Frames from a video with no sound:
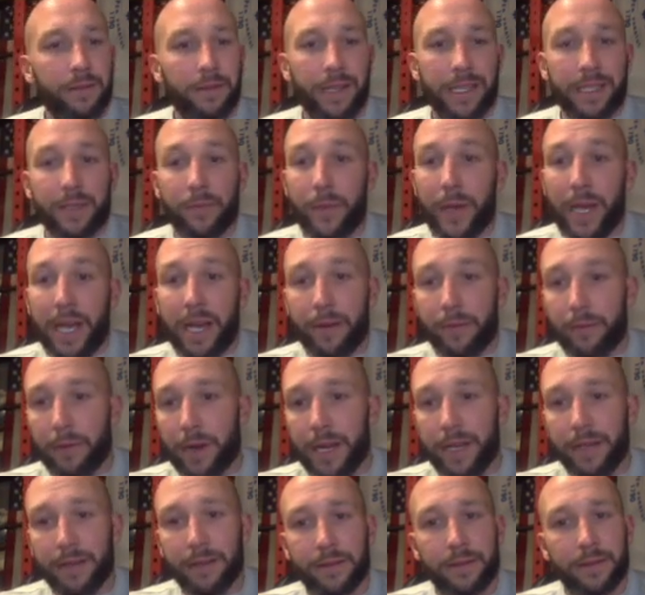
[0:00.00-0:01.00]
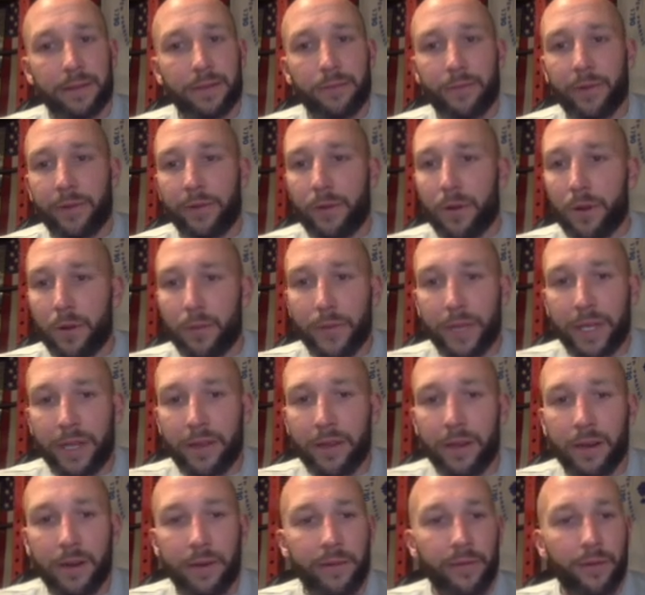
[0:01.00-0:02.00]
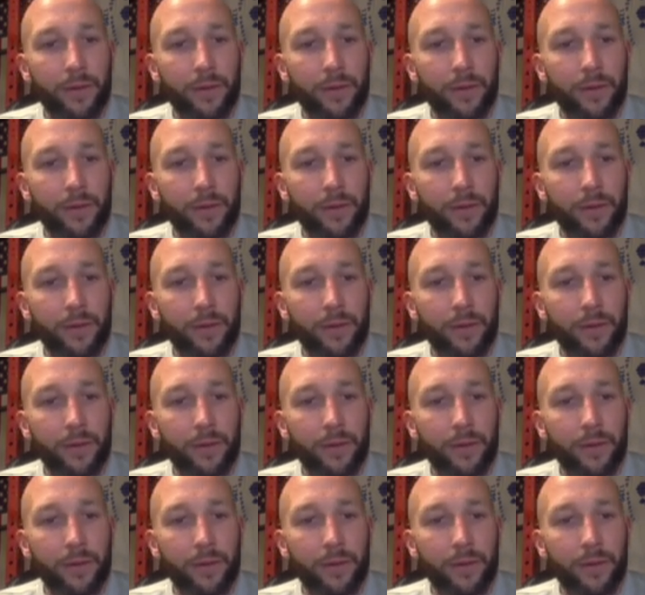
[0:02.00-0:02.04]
That's bad, right? We've all been there.